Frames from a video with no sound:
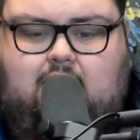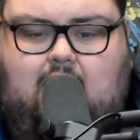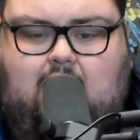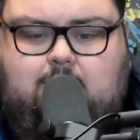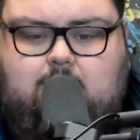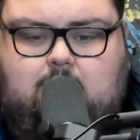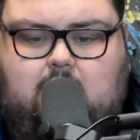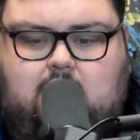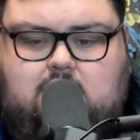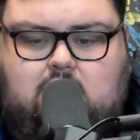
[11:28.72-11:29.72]
in Adam
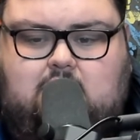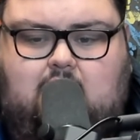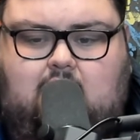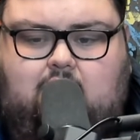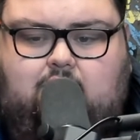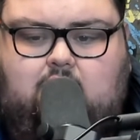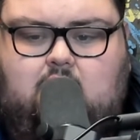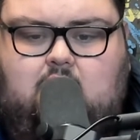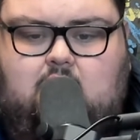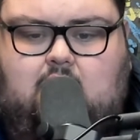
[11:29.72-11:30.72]
Soldaev,
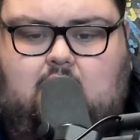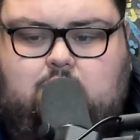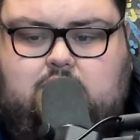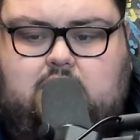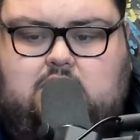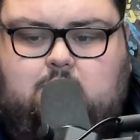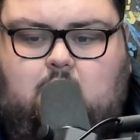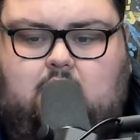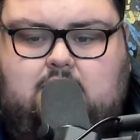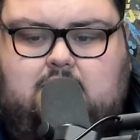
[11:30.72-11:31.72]
who's
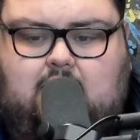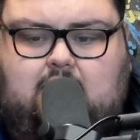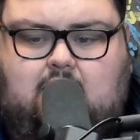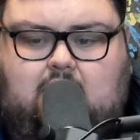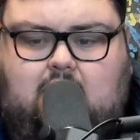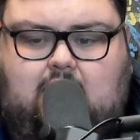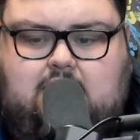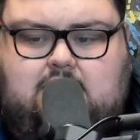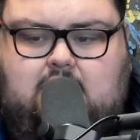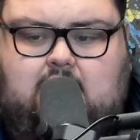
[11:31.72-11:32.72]
6-1, is taking on
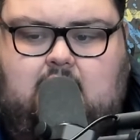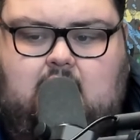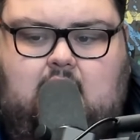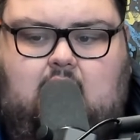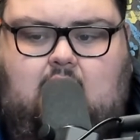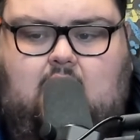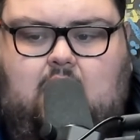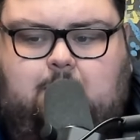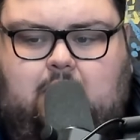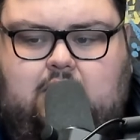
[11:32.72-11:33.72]
Oleksii
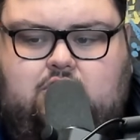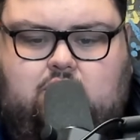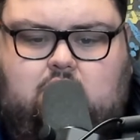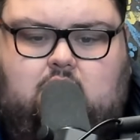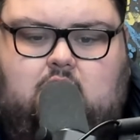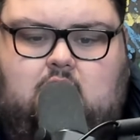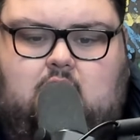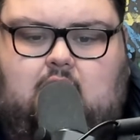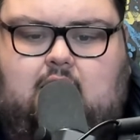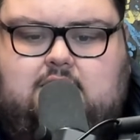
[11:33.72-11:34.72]
Polishchuk.
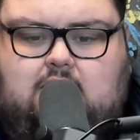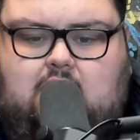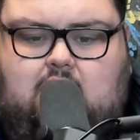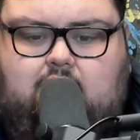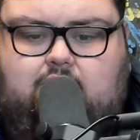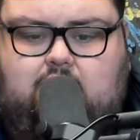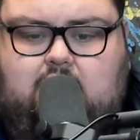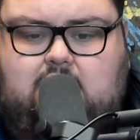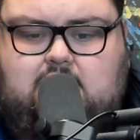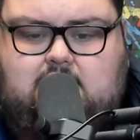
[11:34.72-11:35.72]
Soldaev
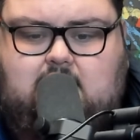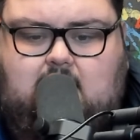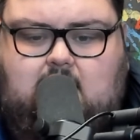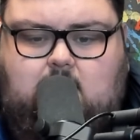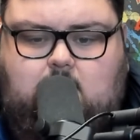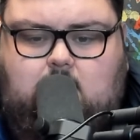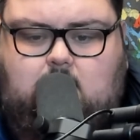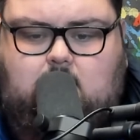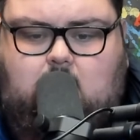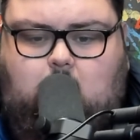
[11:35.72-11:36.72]
is
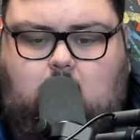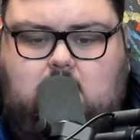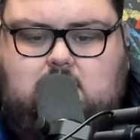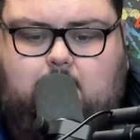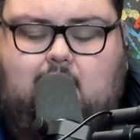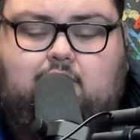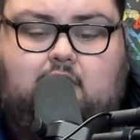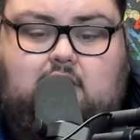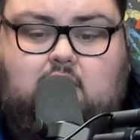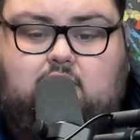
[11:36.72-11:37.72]
a Warsaw man
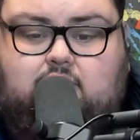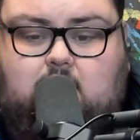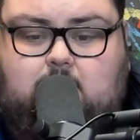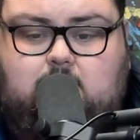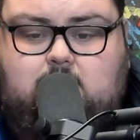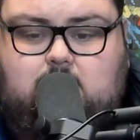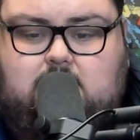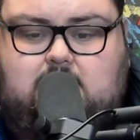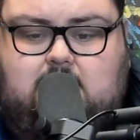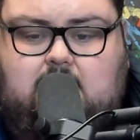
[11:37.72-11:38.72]
fighting out of
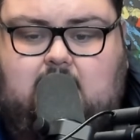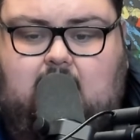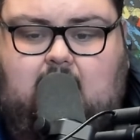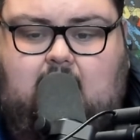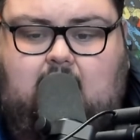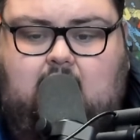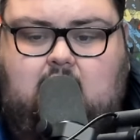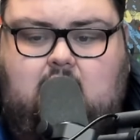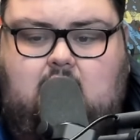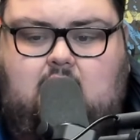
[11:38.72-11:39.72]
WCA.
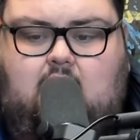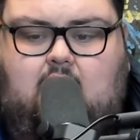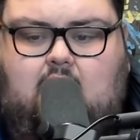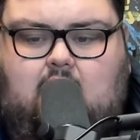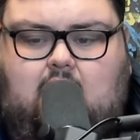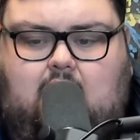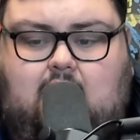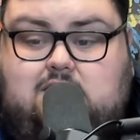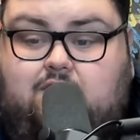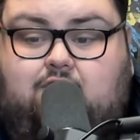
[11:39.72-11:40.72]

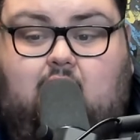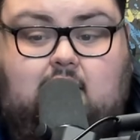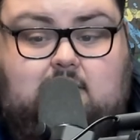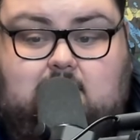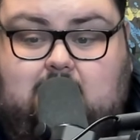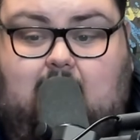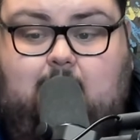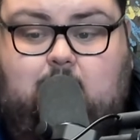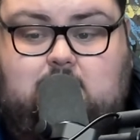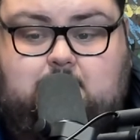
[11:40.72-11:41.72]
Hasn't fought
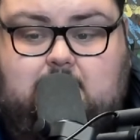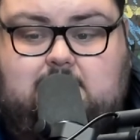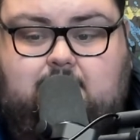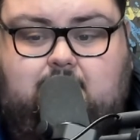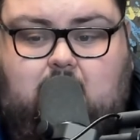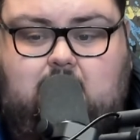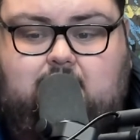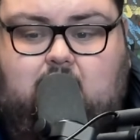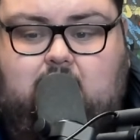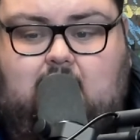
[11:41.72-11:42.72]
that much, but he's a very,
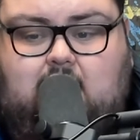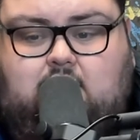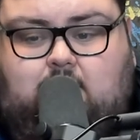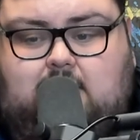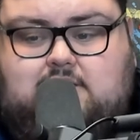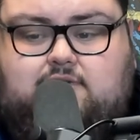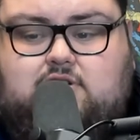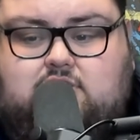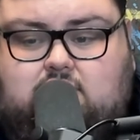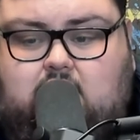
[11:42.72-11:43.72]
very aggressive
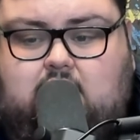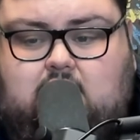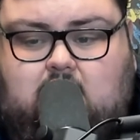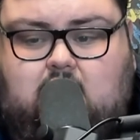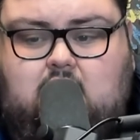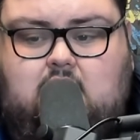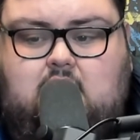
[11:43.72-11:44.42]
striker.